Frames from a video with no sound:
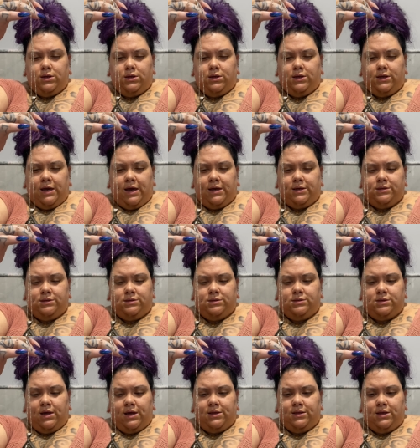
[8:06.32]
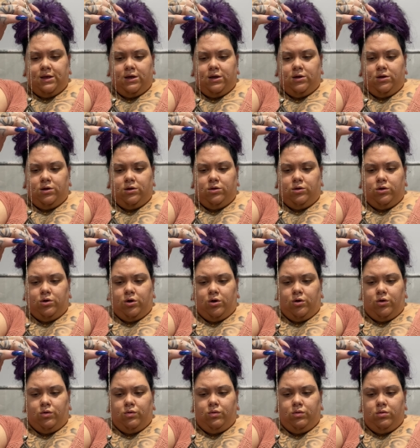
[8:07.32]
yes, and then
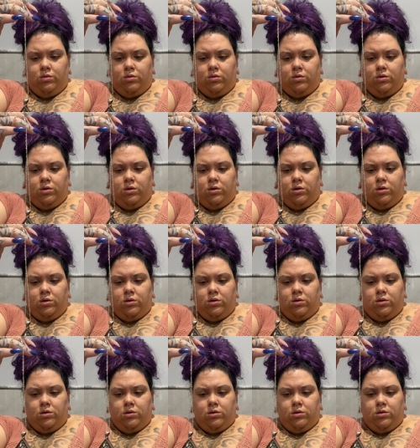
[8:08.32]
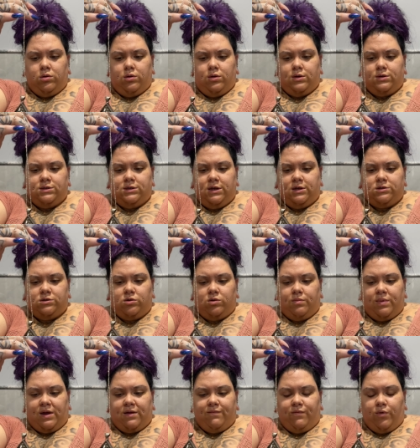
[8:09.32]
no. See, it's going
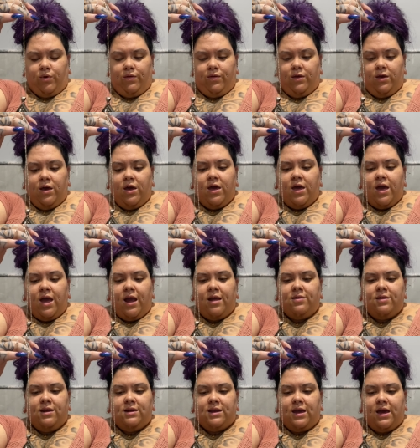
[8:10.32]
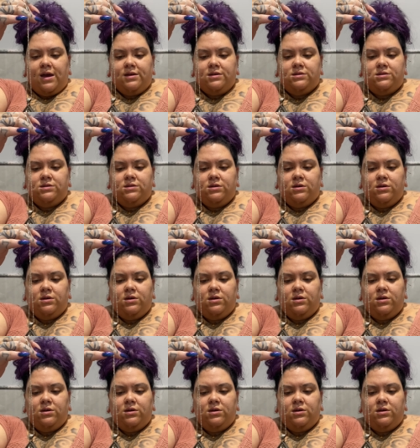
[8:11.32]
back and forth. And then yes,